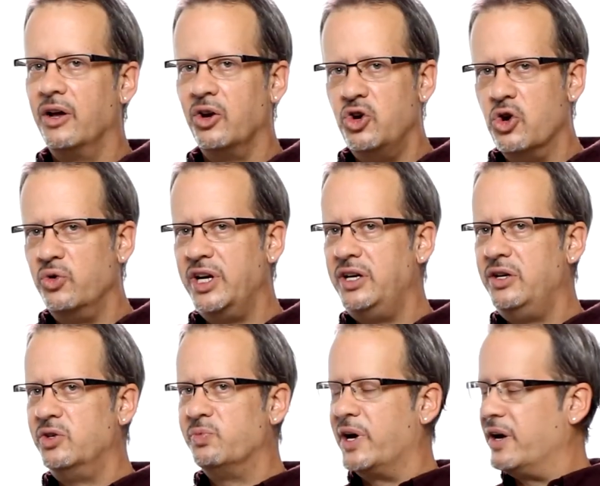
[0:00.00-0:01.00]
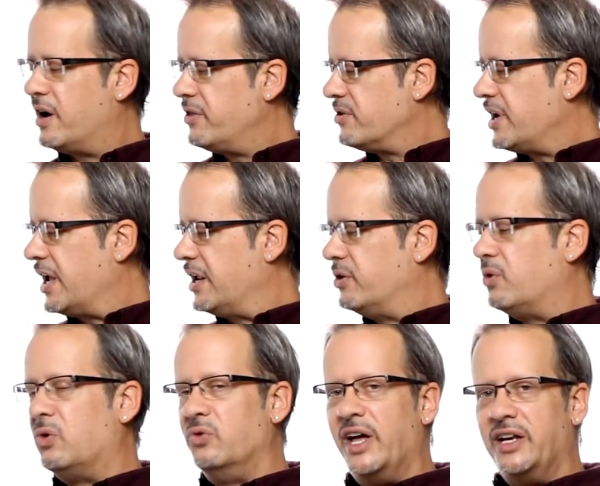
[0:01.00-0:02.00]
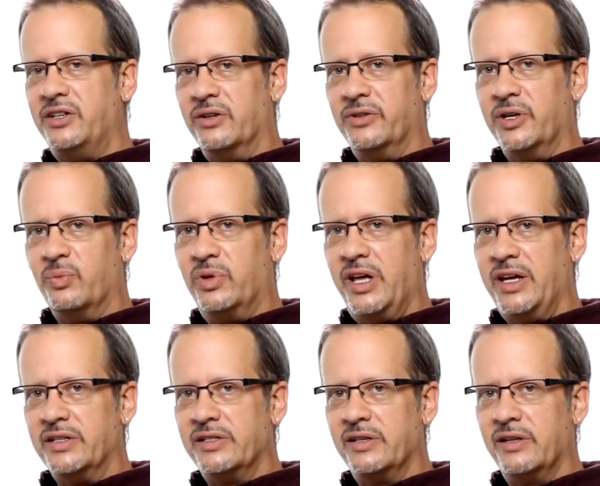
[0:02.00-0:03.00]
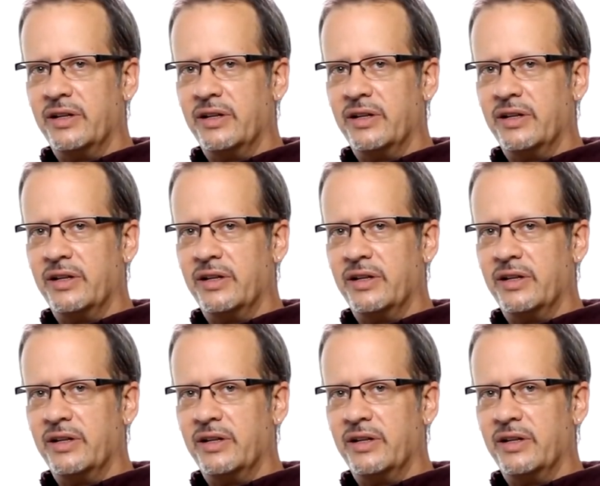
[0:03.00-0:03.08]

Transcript: No need to use my other hand to hold that tilt in place.